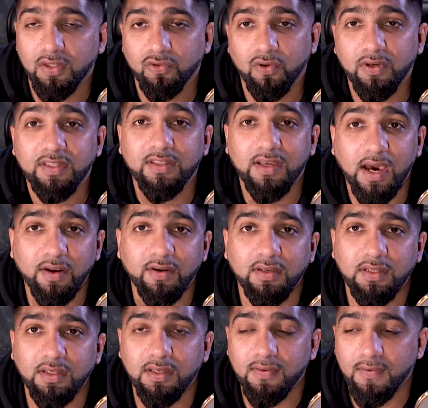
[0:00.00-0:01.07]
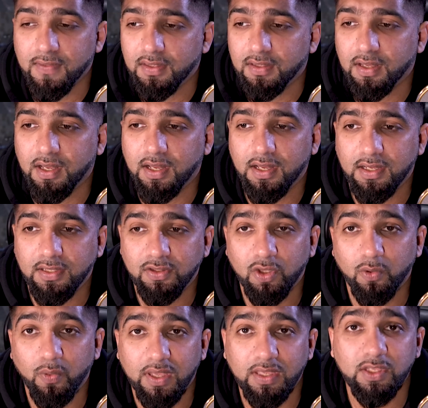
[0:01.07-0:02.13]
So his character,
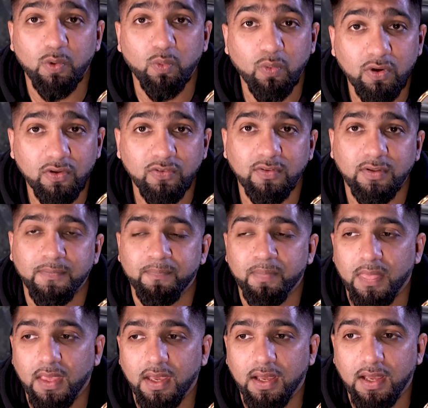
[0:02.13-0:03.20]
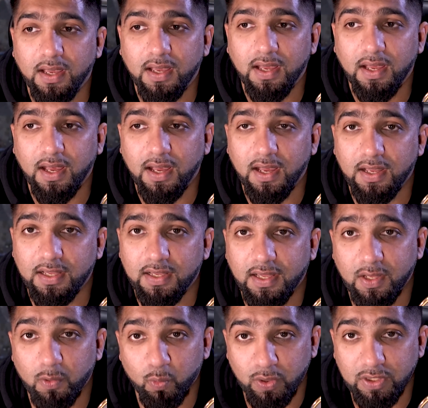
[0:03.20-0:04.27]
the way he was
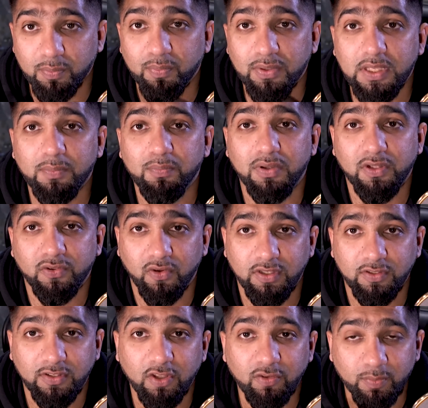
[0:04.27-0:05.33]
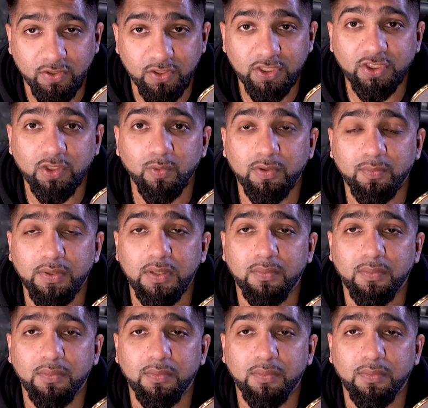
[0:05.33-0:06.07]
with people, so his disposition with